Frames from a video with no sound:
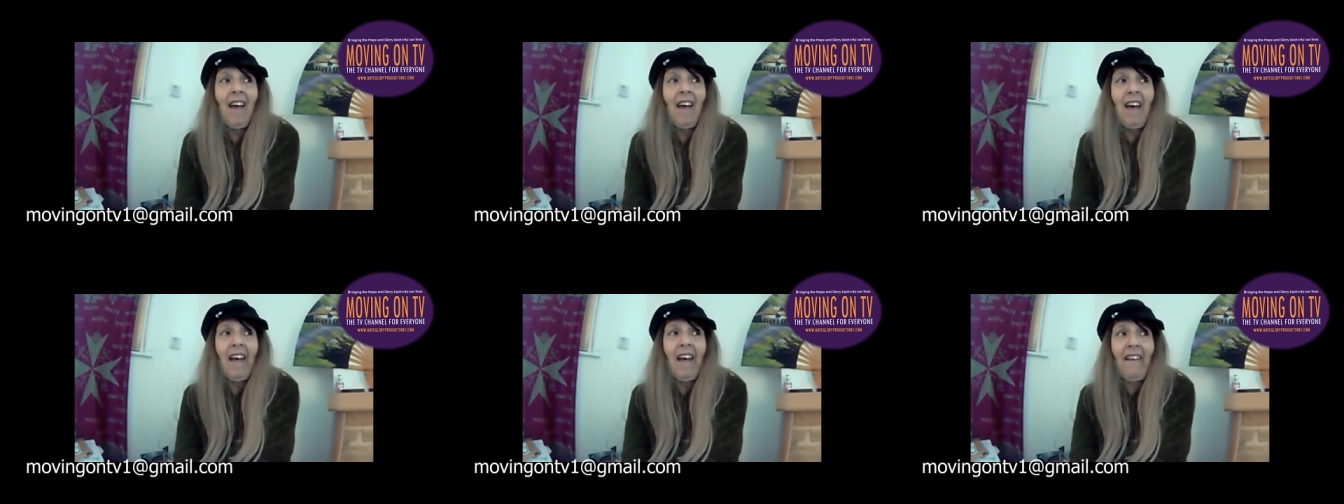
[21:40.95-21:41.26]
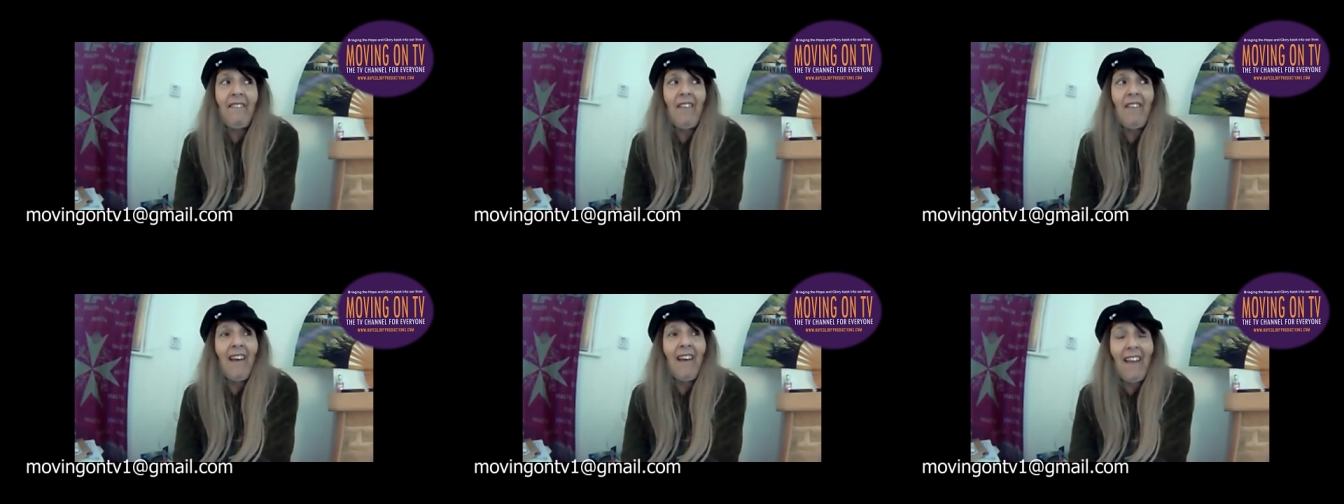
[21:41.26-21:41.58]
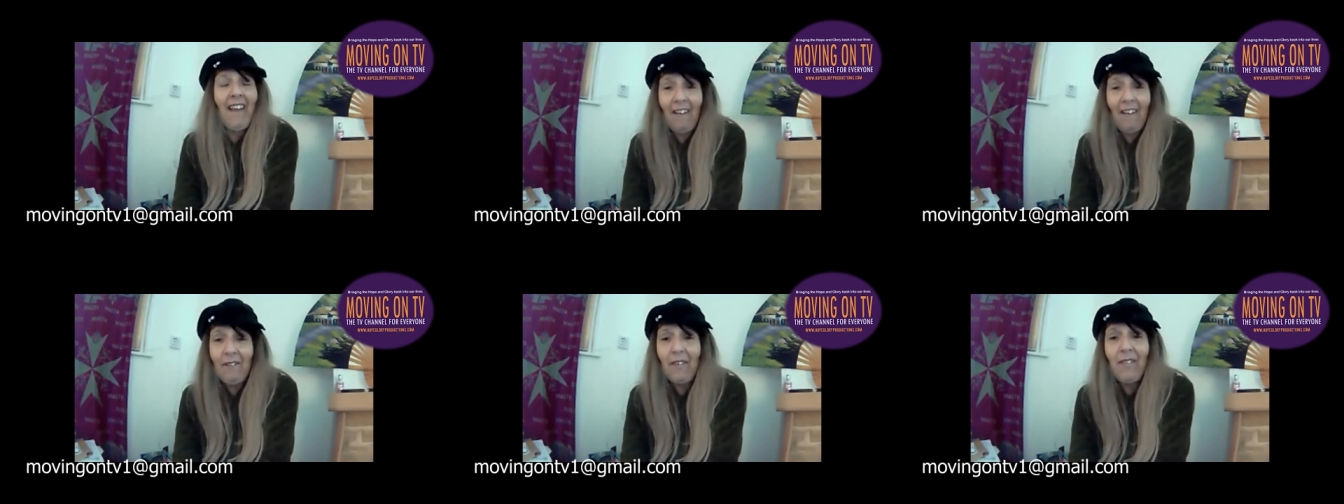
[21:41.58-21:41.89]
And I
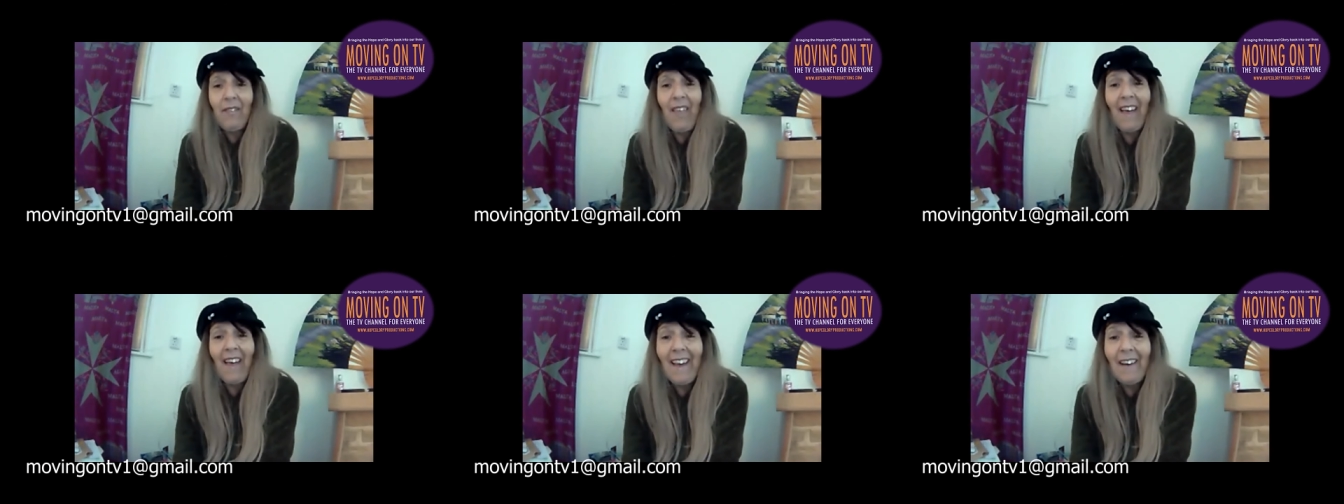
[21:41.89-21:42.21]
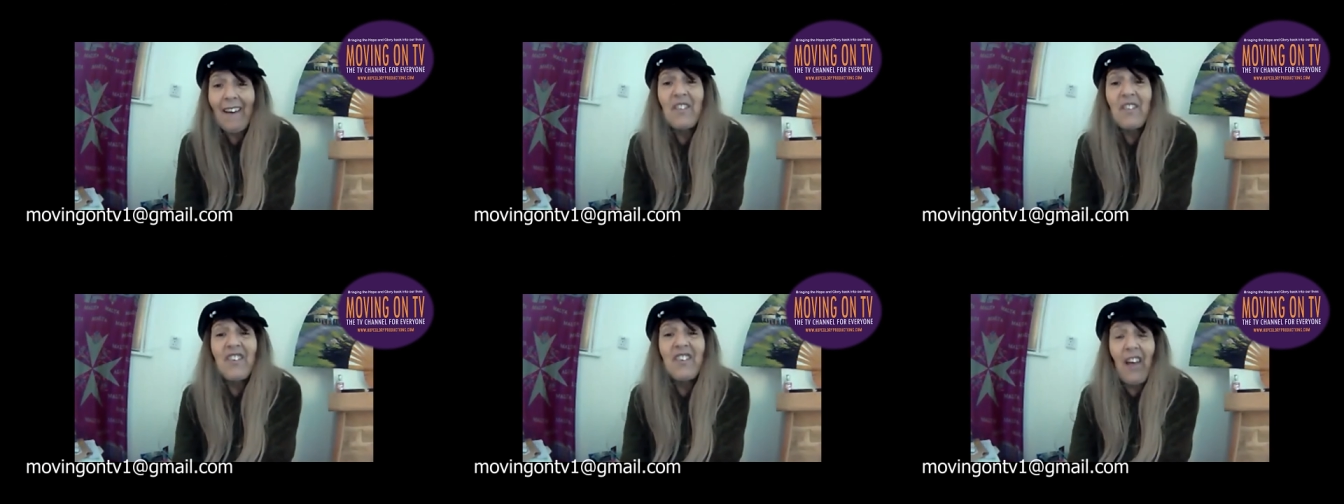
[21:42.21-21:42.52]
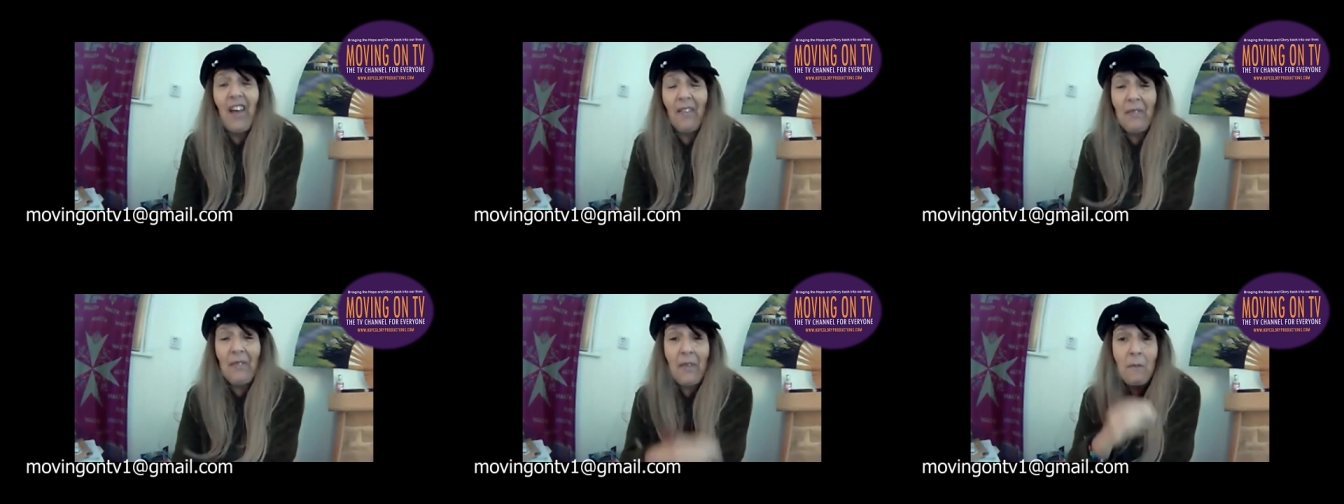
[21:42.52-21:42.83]
haven't, I haven't
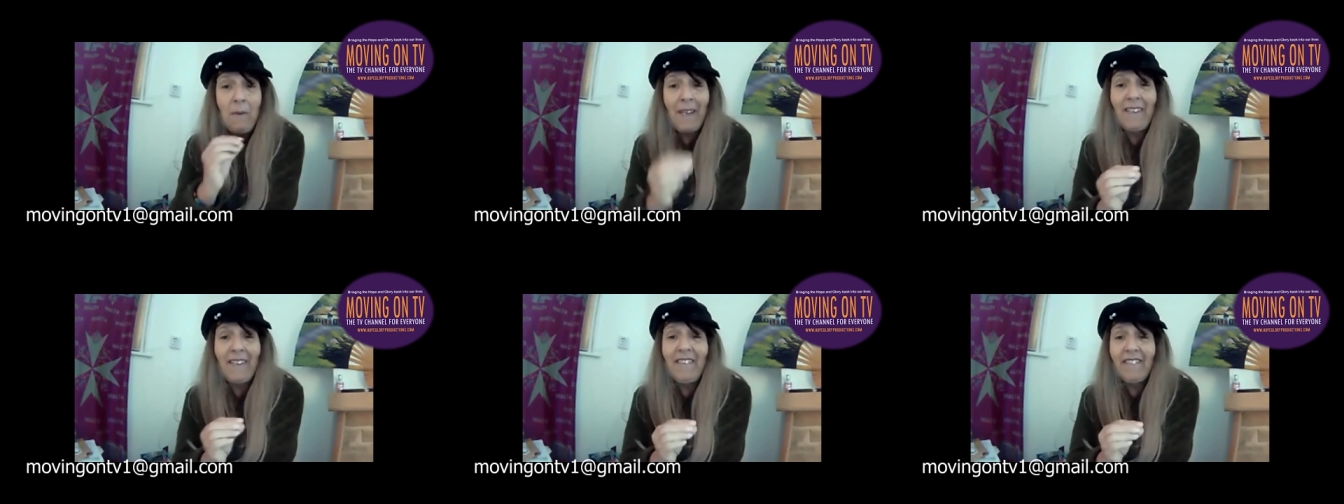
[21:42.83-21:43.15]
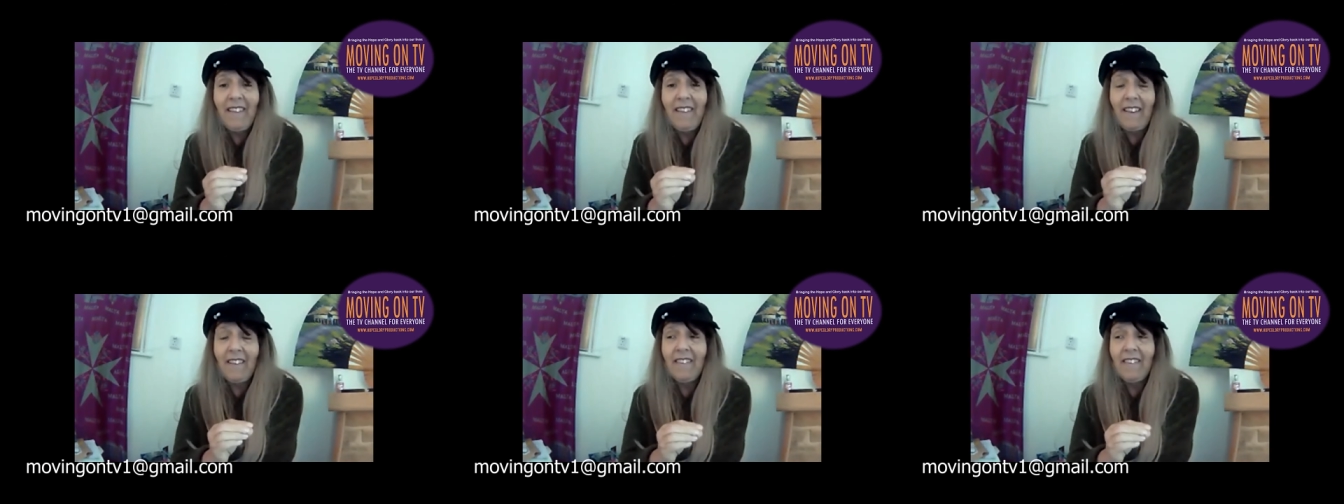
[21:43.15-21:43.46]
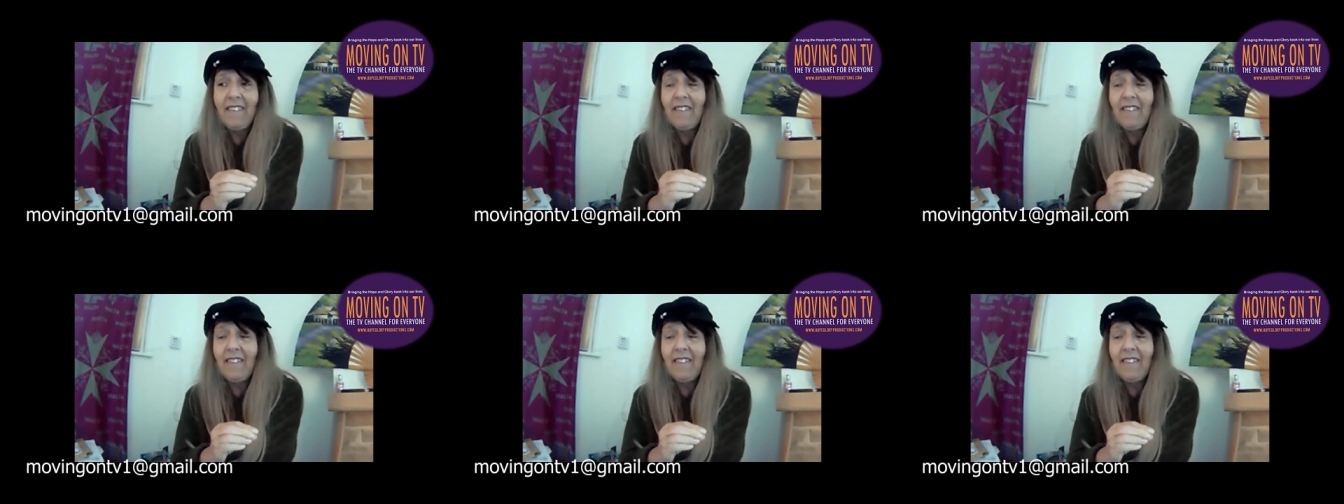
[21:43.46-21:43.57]
done the basics.